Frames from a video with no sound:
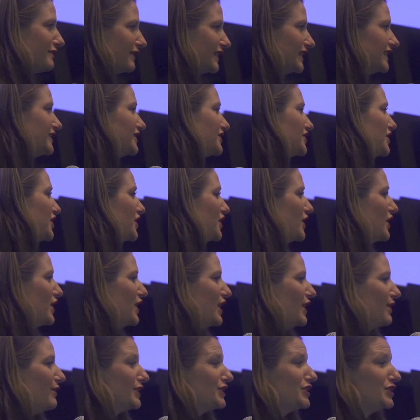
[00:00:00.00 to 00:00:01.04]
to reach,
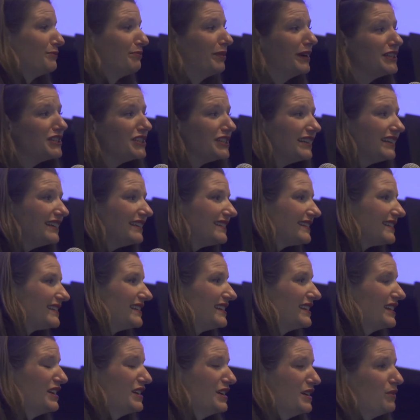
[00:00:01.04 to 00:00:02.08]
what your budget
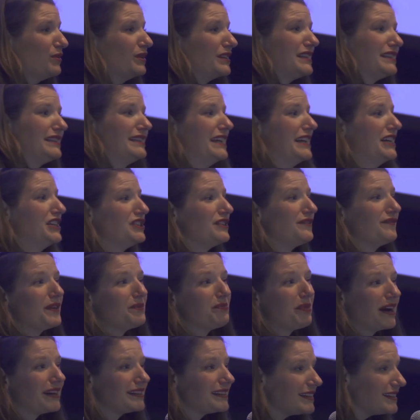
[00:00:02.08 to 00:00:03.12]
is, what stage of the
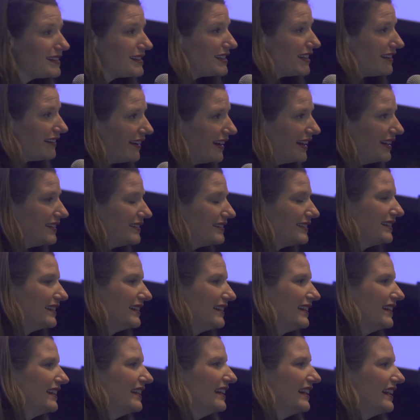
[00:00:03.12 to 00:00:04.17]
process you're in.
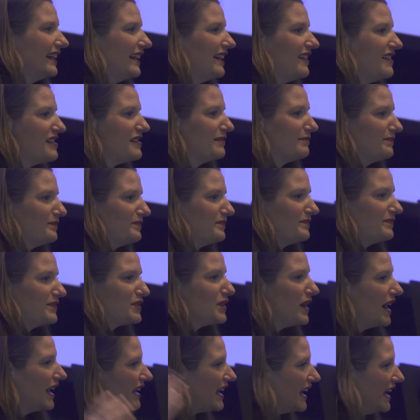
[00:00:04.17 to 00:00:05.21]

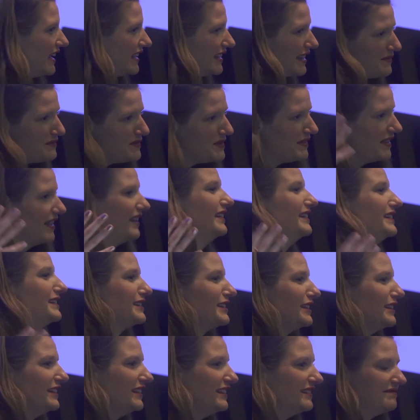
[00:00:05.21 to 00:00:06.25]
So I can't give you that
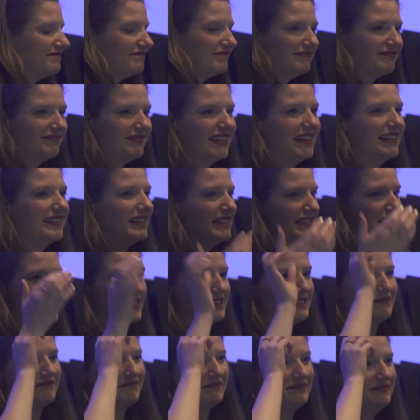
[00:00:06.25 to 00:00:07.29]
answer unless
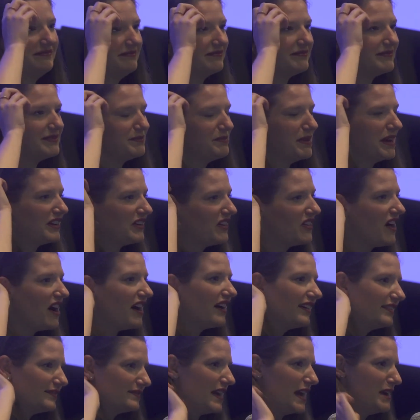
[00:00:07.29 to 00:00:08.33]
I spend a
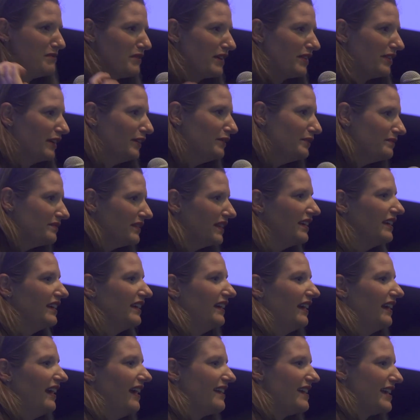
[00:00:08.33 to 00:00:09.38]
lot of time with you
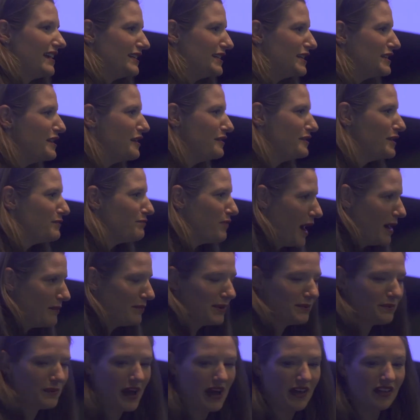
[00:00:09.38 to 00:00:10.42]
and get to know your
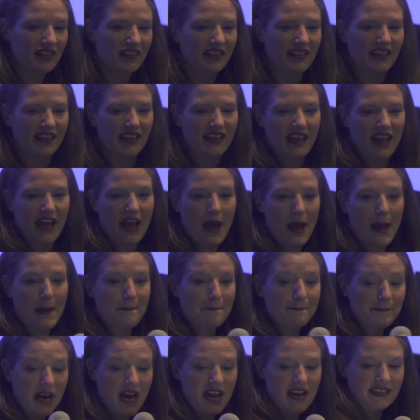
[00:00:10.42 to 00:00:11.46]
problem well.
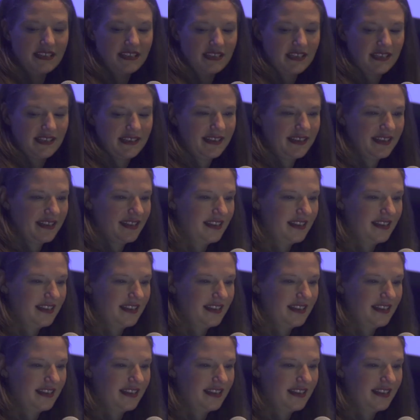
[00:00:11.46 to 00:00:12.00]
But